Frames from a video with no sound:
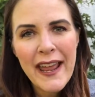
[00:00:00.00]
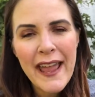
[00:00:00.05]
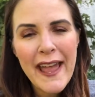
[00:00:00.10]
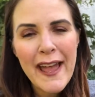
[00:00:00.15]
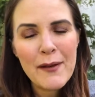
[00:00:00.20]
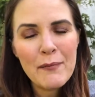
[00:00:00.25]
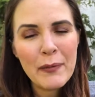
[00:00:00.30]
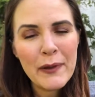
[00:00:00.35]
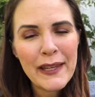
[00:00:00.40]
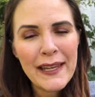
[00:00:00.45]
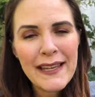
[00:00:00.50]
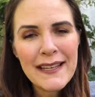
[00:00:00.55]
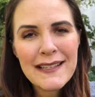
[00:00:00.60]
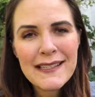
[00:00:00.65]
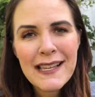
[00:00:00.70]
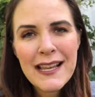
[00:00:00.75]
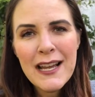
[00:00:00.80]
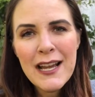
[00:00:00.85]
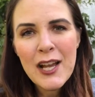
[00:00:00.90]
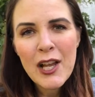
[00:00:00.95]
And
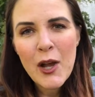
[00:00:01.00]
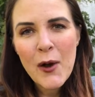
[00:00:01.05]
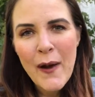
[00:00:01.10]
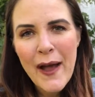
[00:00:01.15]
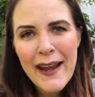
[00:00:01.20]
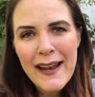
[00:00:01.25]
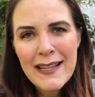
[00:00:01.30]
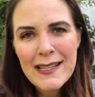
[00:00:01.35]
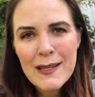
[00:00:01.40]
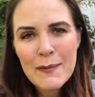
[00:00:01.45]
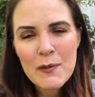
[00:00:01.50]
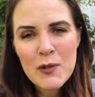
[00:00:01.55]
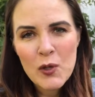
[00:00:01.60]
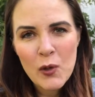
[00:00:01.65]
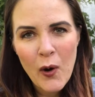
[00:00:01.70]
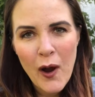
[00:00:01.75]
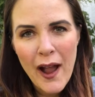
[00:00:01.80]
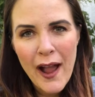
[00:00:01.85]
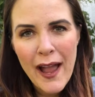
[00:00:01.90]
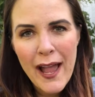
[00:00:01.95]
please go ahead and
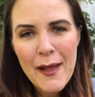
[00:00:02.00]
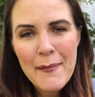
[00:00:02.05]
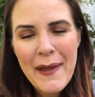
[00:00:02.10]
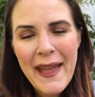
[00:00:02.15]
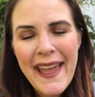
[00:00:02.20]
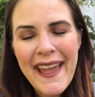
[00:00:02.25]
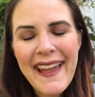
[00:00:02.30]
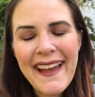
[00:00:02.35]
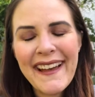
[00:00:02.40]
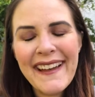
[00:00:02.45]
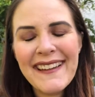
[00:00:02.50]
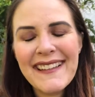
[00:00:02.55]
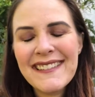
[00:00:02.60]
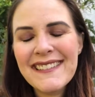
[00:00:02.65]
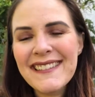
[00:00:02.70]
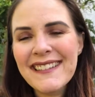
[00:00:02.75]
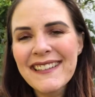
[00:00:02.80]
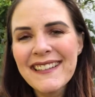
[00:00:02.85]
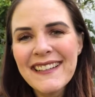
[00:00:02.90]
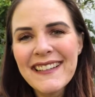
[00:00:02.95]
subscribe
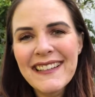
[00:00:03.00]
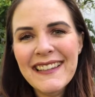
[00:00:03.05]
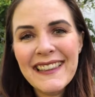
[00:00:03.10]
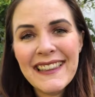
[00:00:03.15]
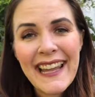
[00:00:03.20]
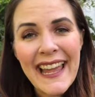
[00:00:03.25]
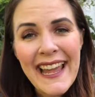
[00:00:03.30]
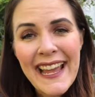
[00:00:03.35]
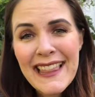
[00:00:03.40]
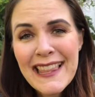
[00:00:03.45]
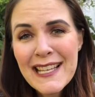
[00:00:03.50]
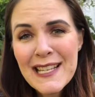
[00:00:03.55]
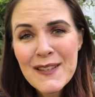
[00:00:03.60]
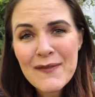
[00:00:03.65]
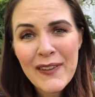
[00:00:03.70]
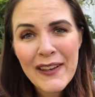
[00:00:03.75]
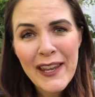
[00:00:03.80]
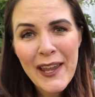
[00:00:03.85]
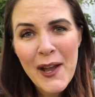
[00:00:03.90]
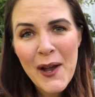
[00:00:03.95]
and like
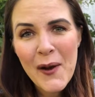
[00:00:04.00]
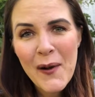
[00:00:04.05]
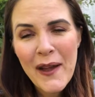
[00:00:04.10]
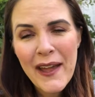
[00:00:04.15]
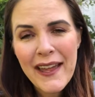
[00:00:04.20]
this video.